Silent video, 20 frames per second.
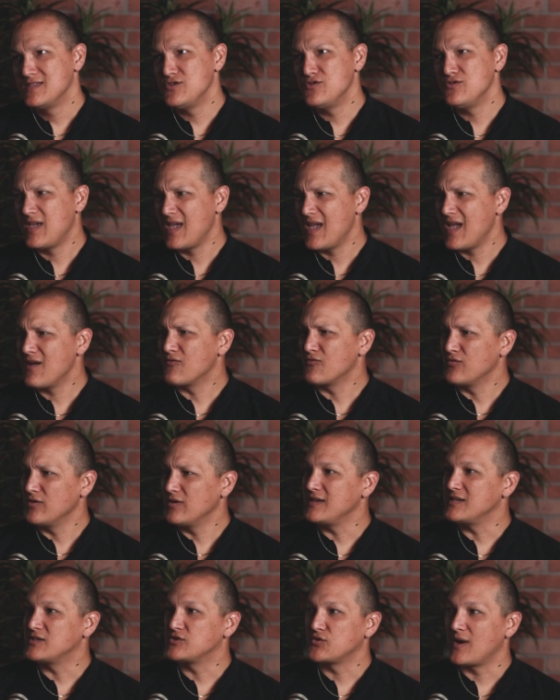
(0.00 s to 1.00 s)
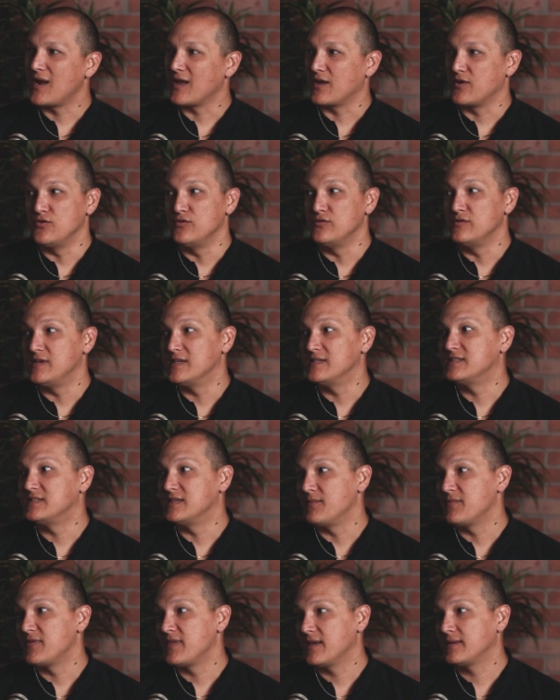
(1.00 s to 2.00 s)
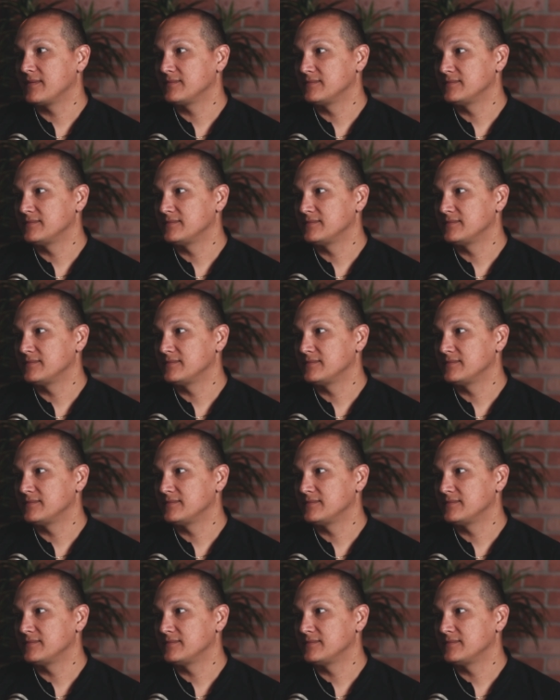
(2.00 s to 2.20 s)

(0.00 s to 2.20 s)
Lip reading: you can't really track who did something.